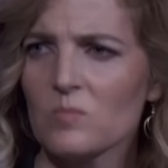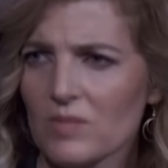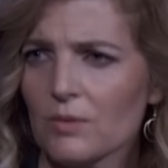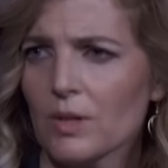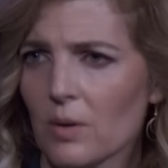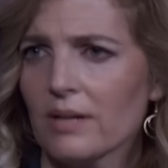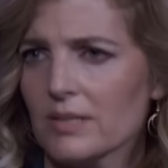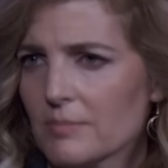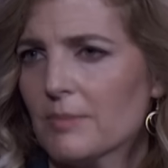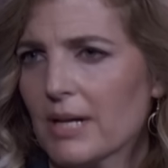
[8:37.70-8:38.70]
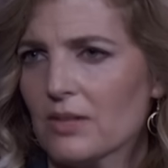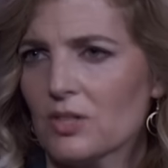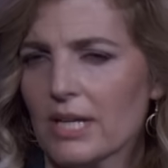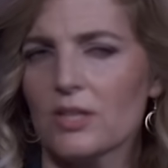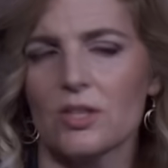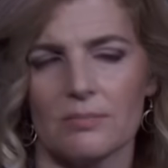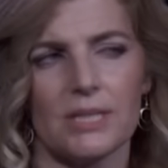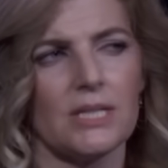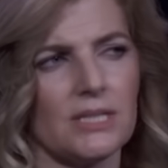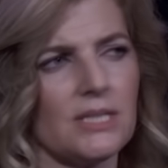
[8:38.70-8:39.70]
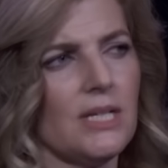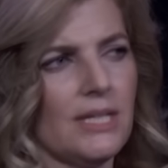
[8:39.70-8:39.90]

It required some imagination because